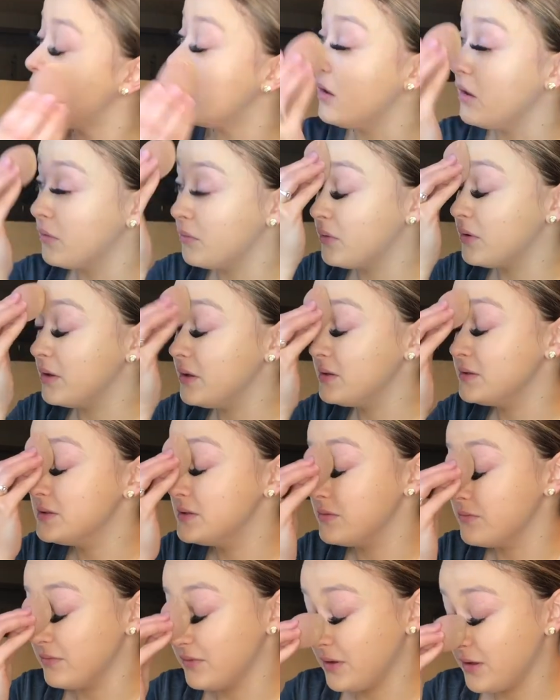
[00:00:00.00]
It
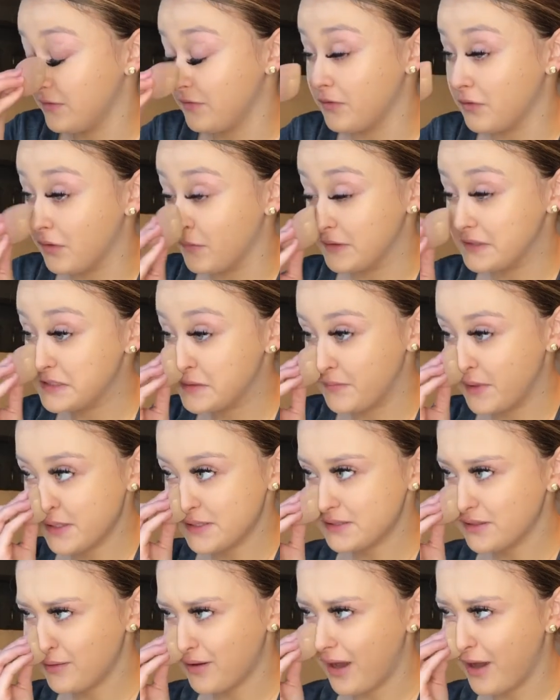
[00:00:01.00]
was really full on this
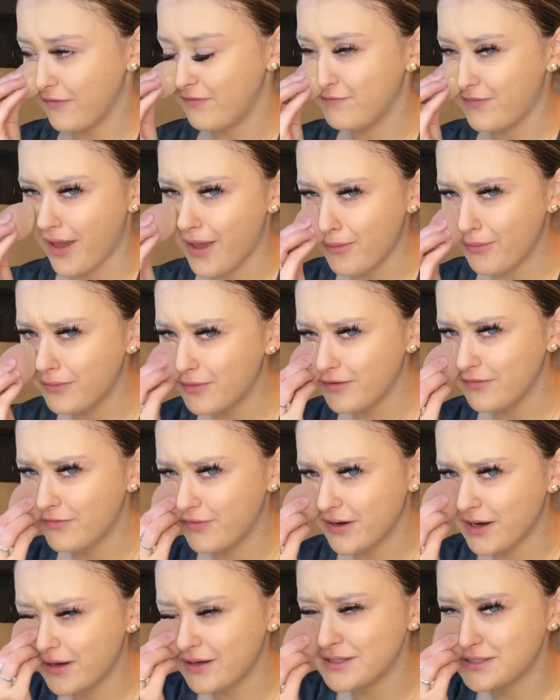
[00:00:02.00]
semester. I failed a
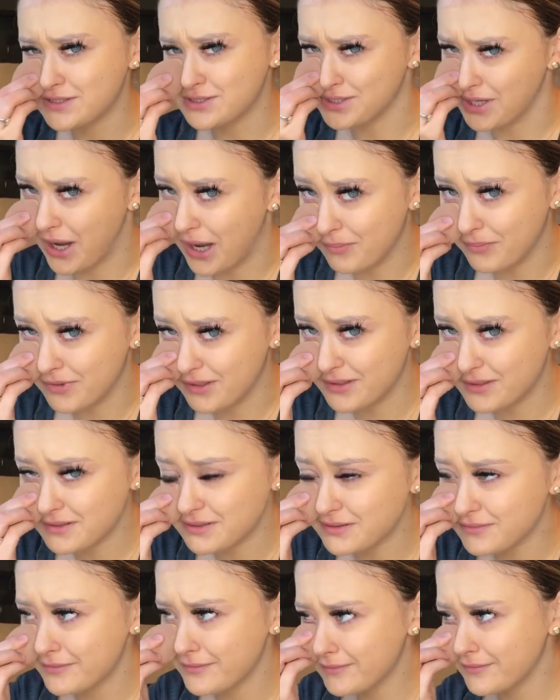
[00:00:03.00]
freaking assignment.